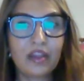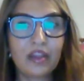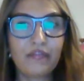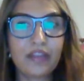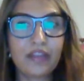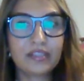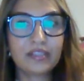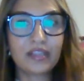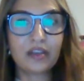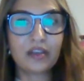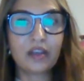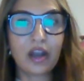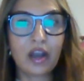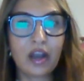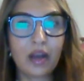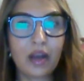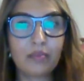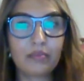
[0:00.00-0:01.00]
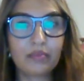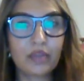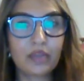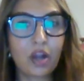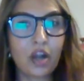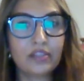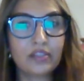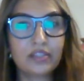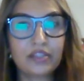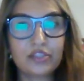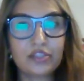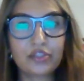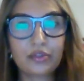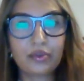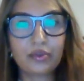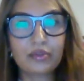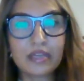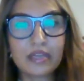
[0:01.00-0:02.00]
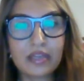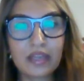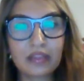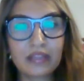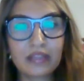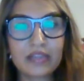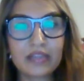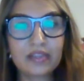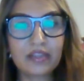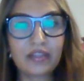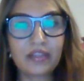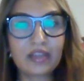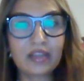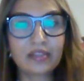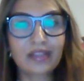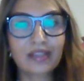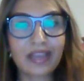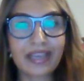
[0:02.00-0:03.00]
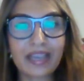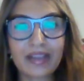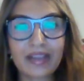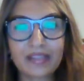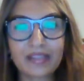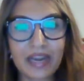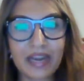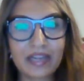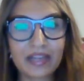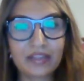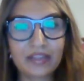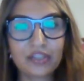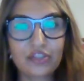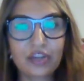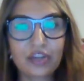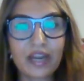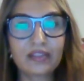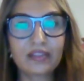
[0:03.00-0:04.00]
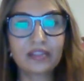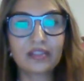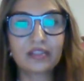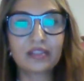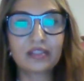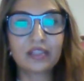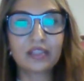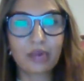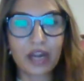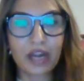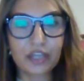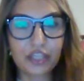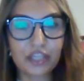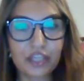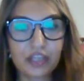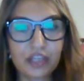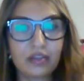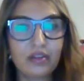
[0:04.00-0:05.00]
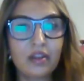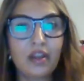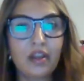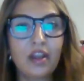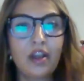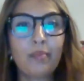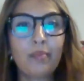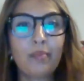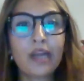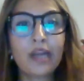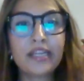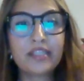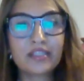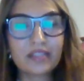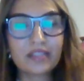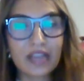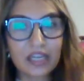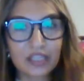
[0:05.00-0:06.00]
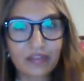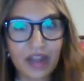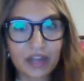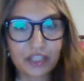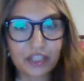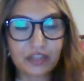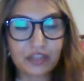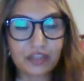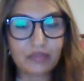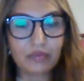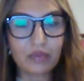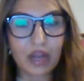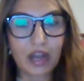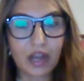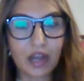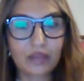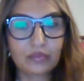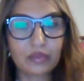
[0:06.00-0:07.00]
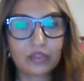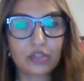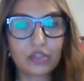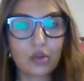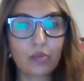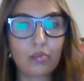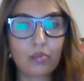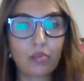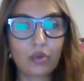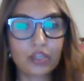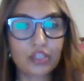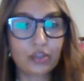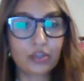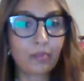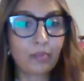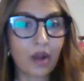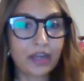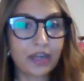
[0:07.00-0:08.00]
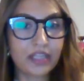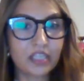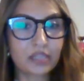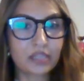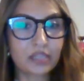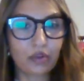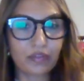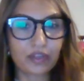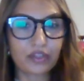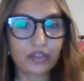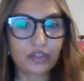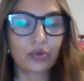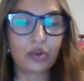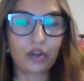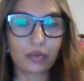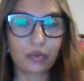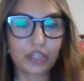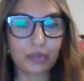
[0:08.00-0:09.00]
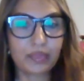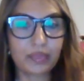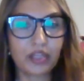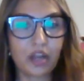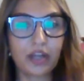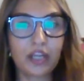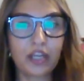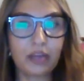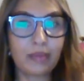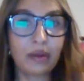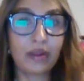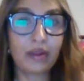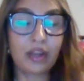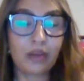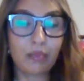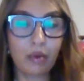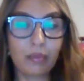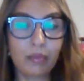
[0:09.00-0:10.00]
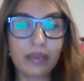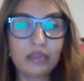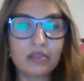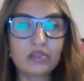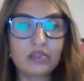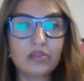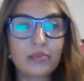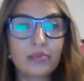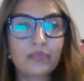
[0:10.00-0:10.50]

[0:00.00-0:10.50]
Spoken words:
Facing constant scrutiny can lead to things like anxiety and stress, depression, body dissatisfaction, so more so body dysmorphic disorder, which I'll be talking about in a moment,